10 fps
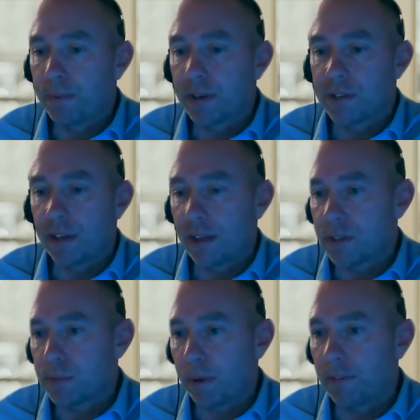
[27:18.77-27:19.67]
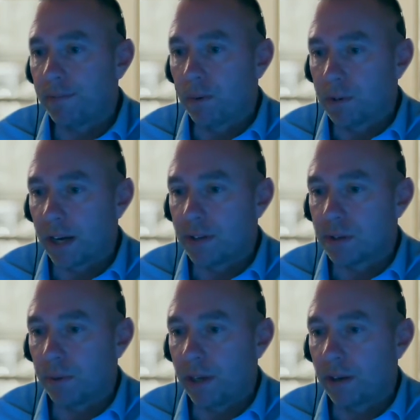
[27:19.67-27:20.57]
because they then spend 4 days
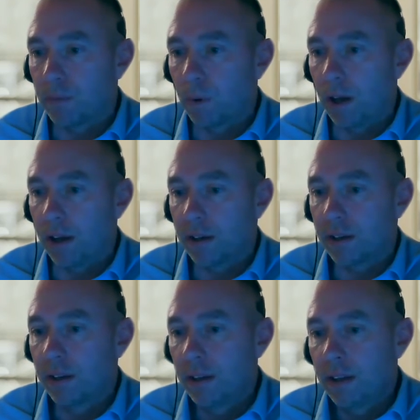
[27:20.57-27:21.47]
a week at work.